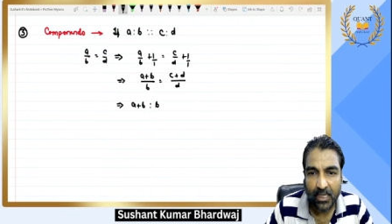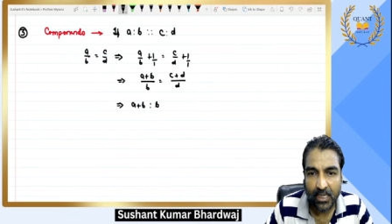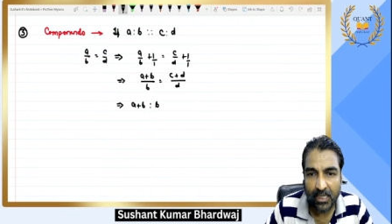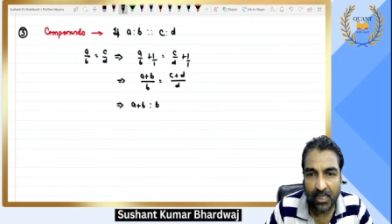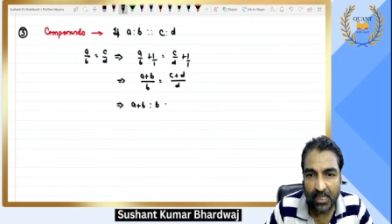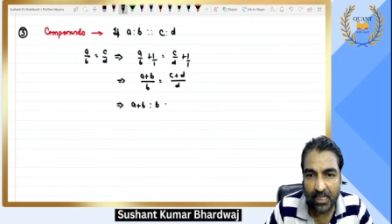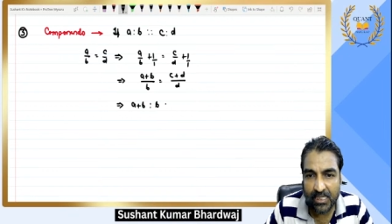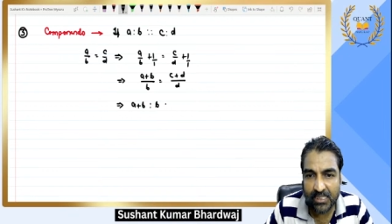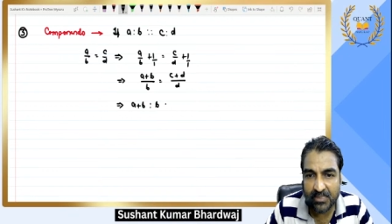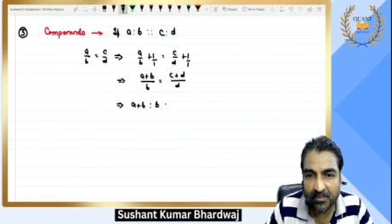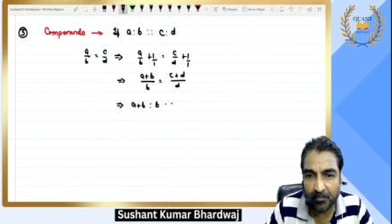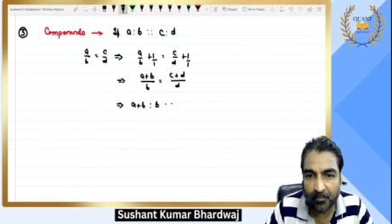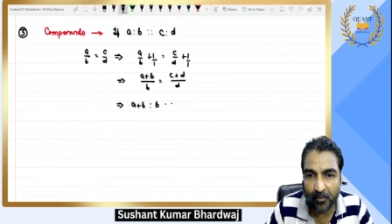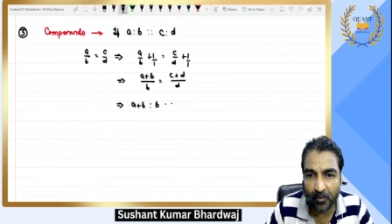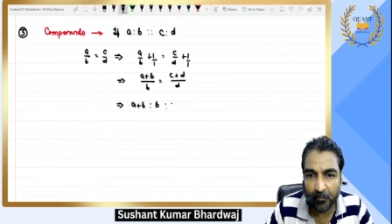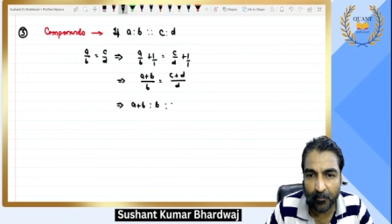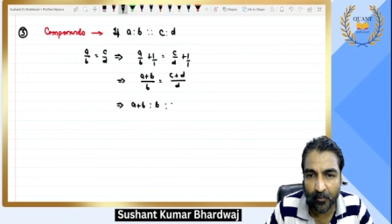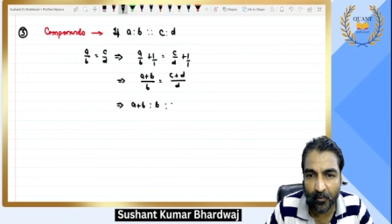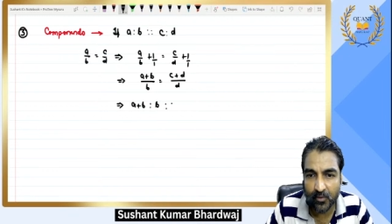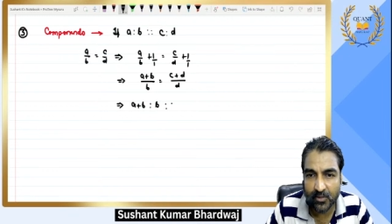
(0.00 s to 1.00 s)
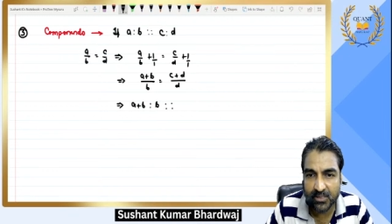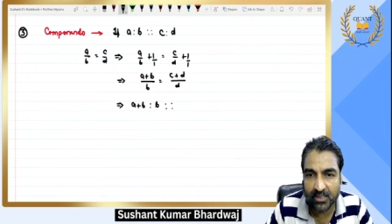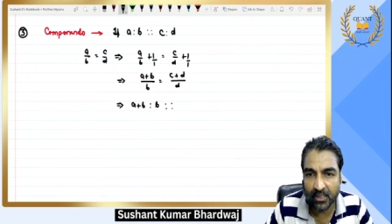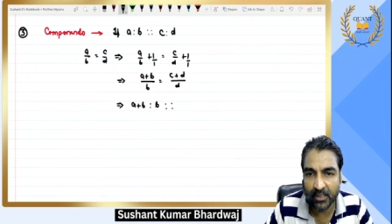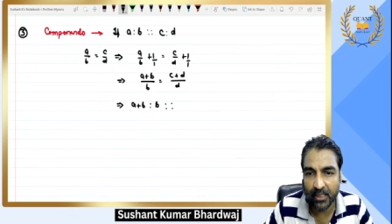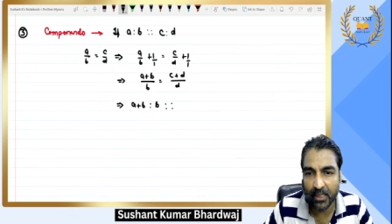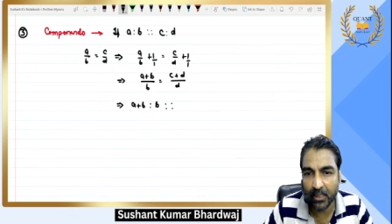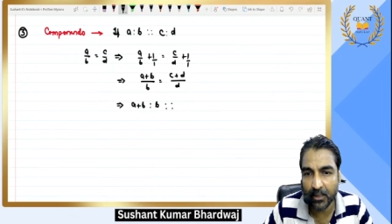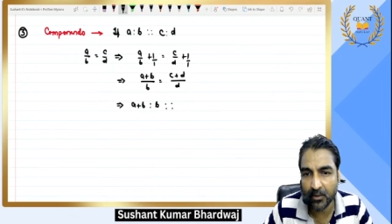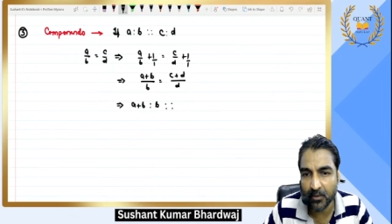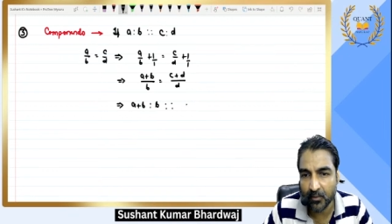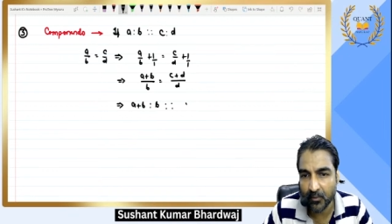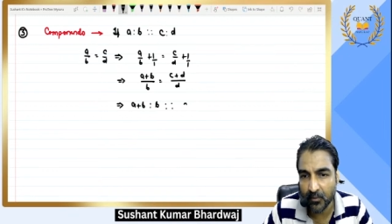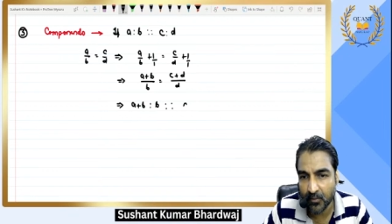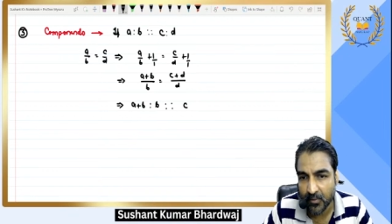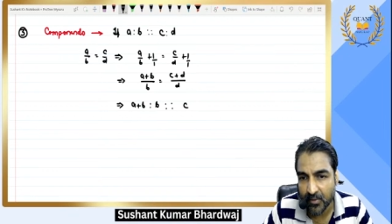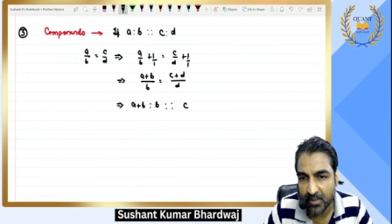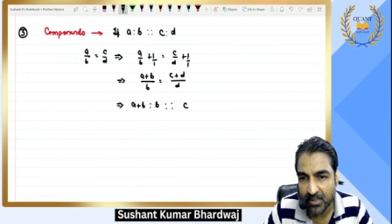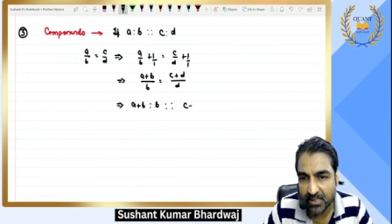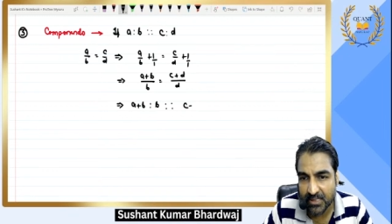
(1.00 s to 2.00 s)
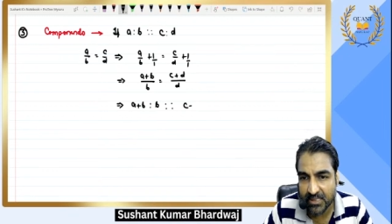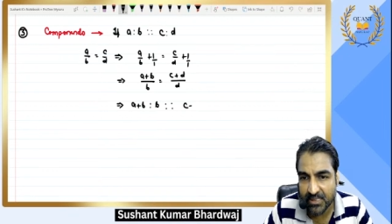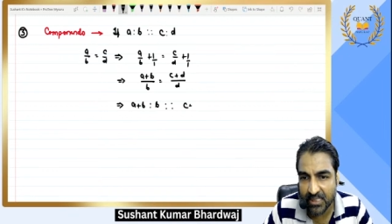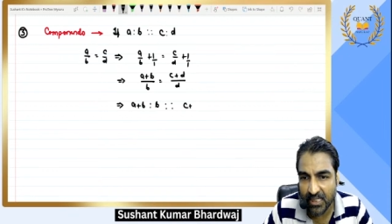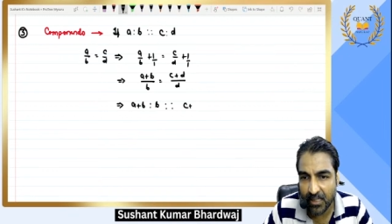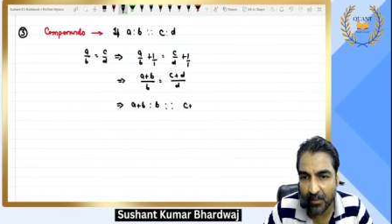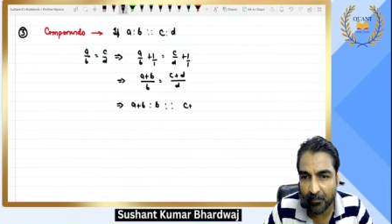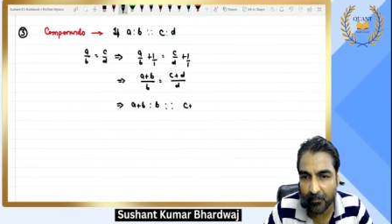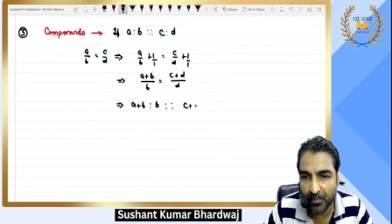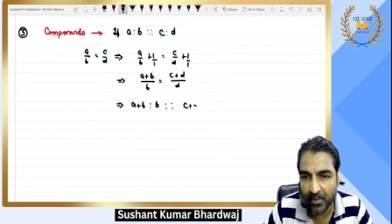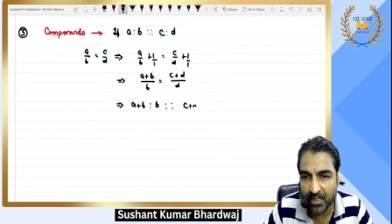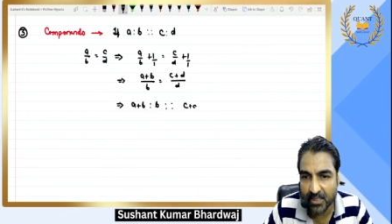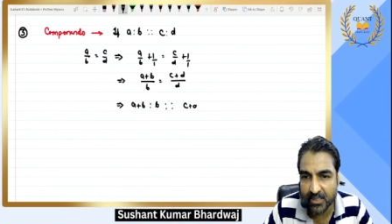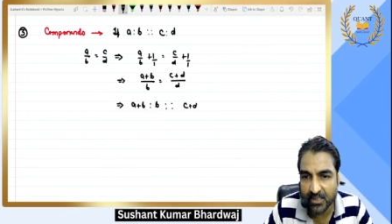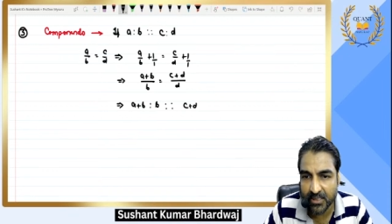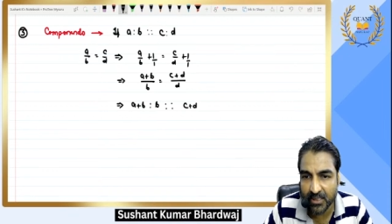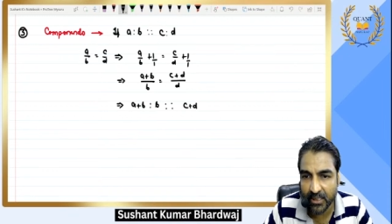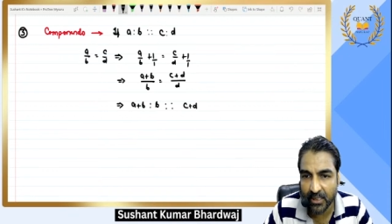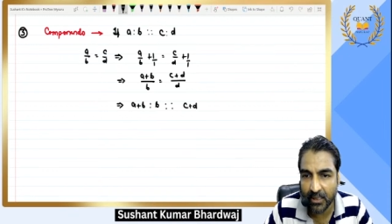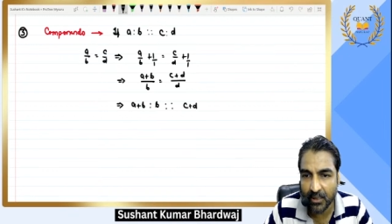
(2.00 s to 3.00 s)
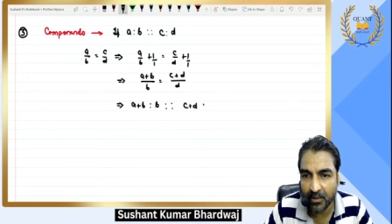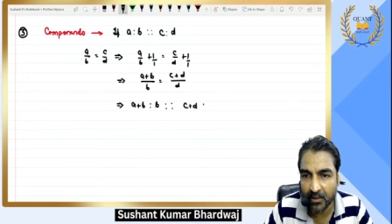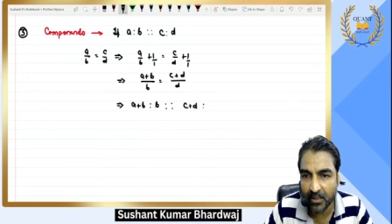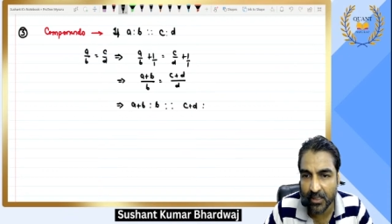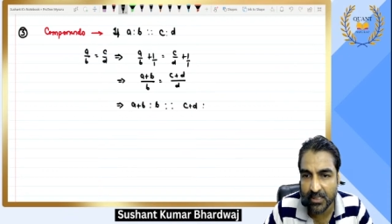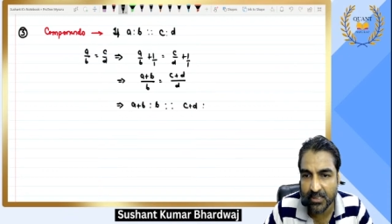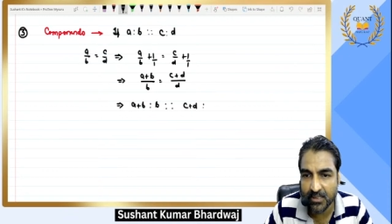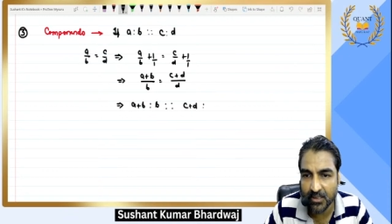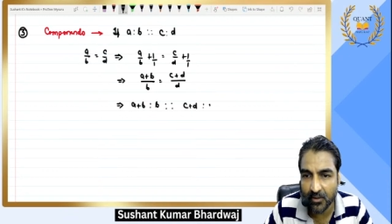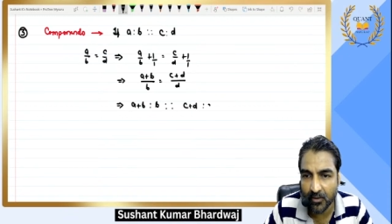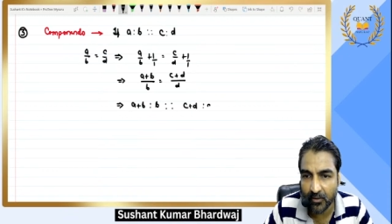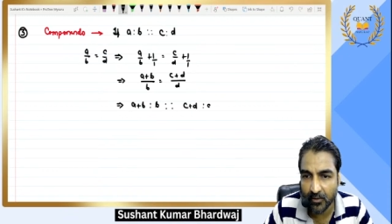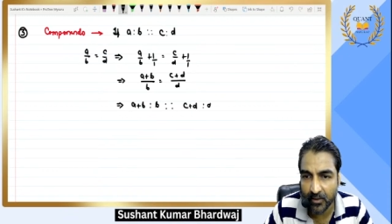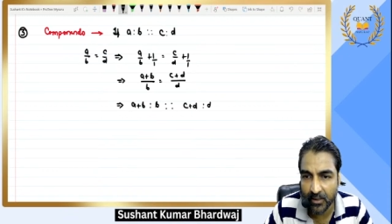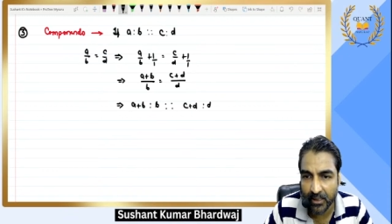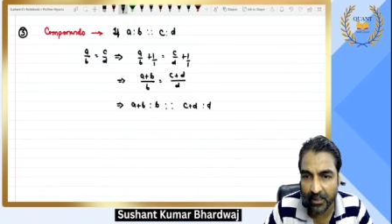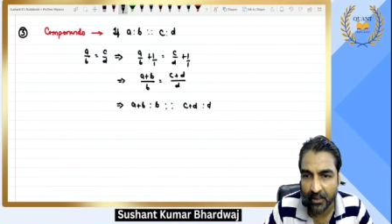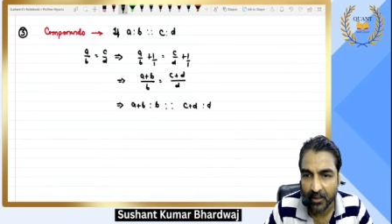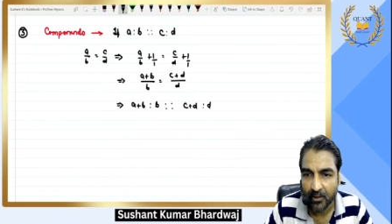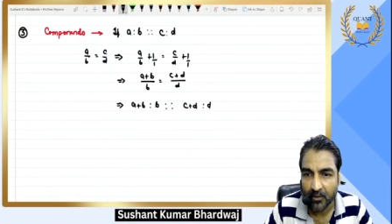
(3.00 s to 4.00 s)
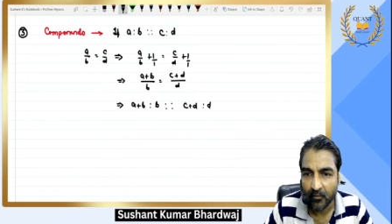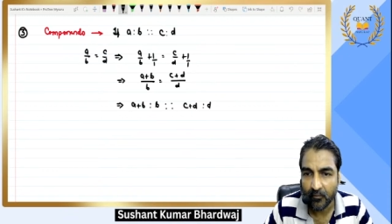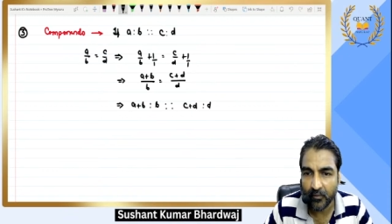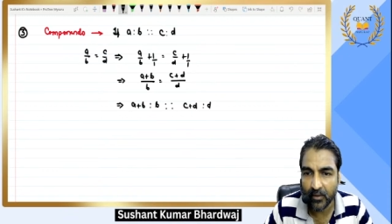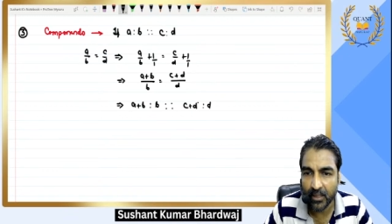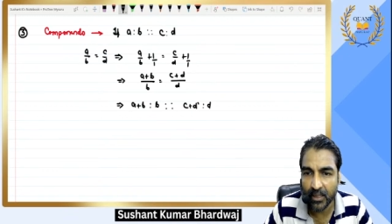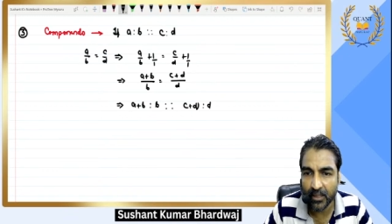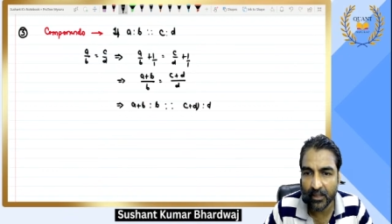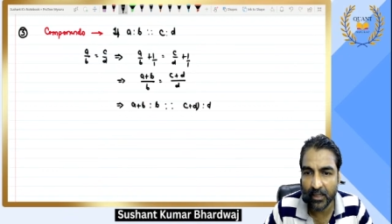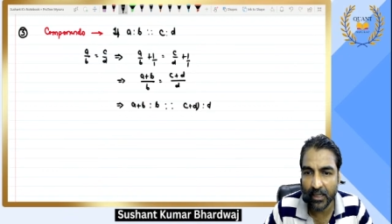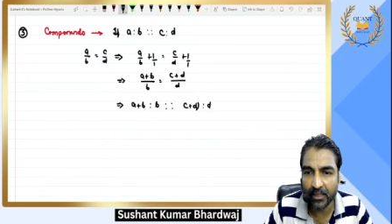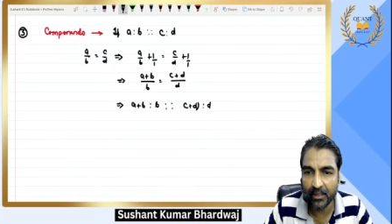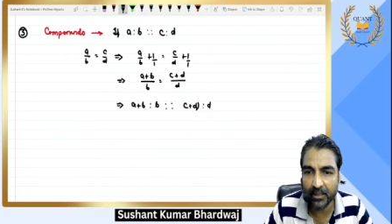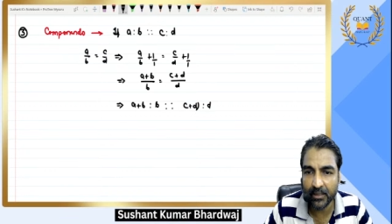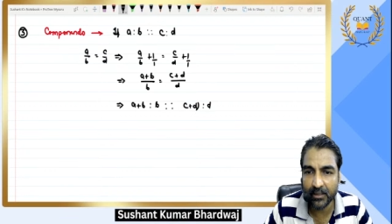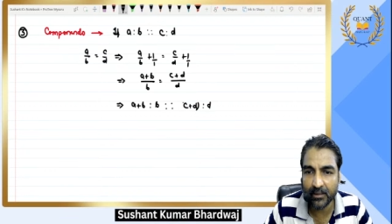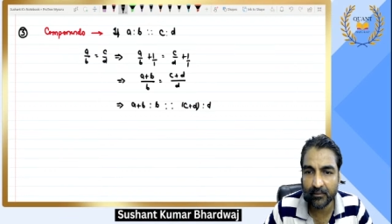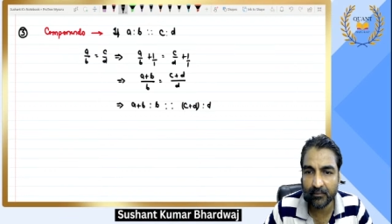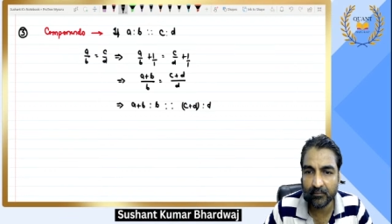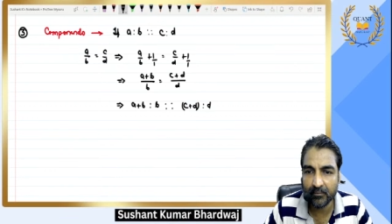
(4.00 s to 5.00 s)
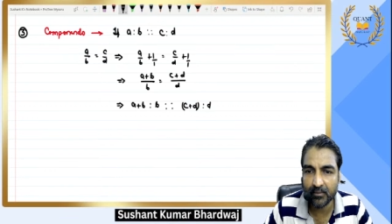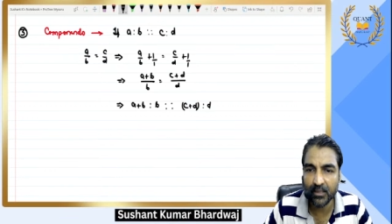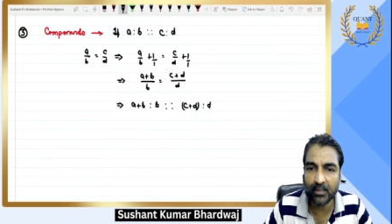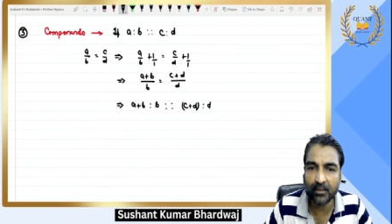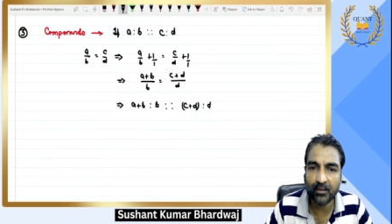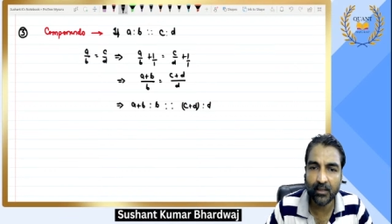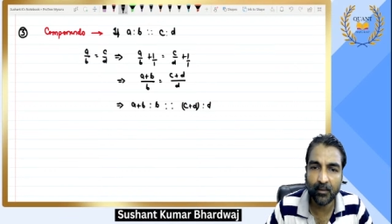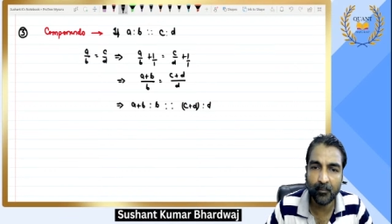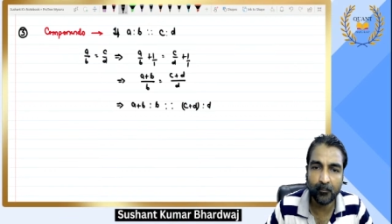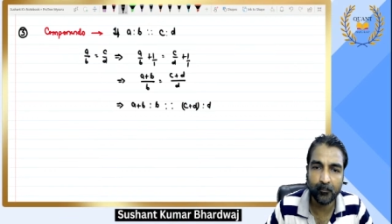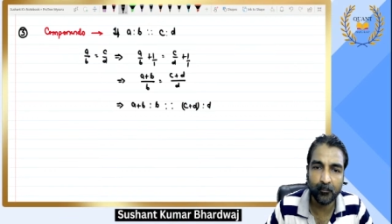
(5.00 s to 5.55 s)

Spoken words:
is proportionate to C plus D ratio D. We can write it in a